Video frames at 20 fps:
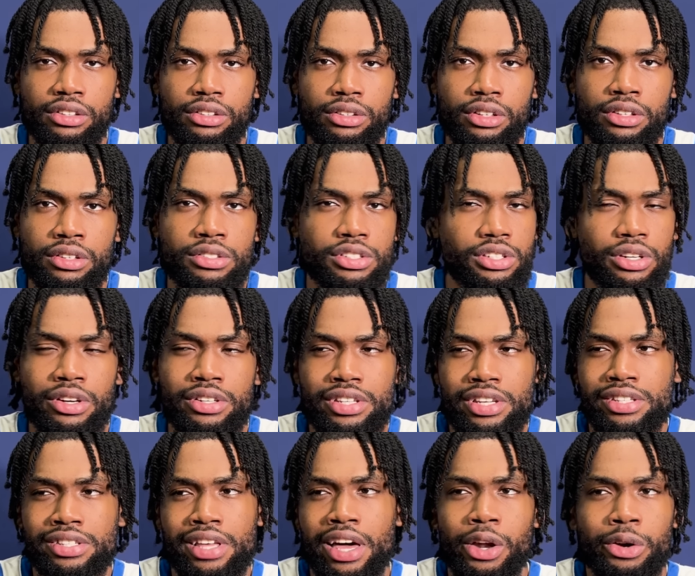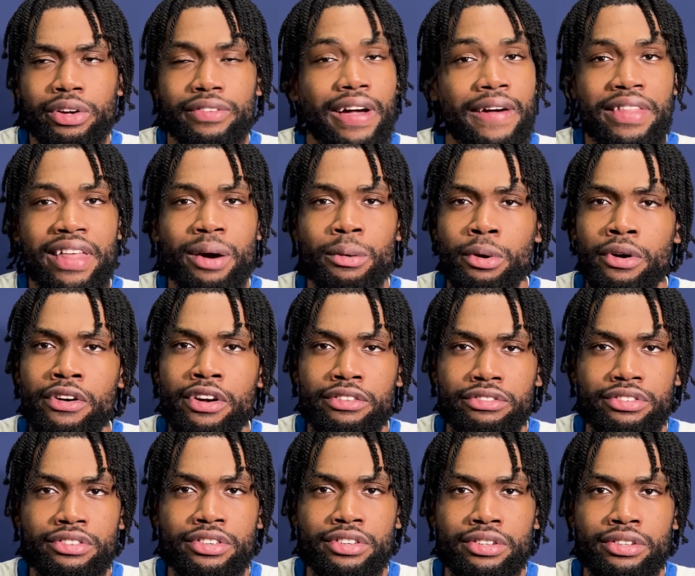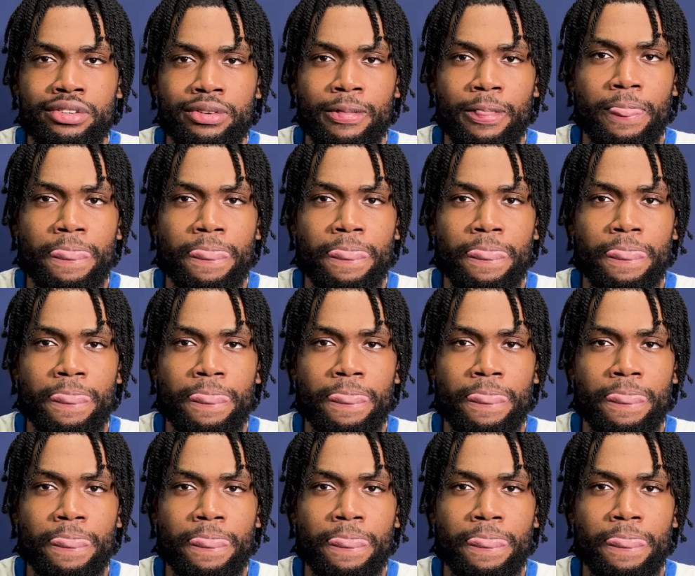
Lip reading: You know, so it's, I don't even have that worry for real.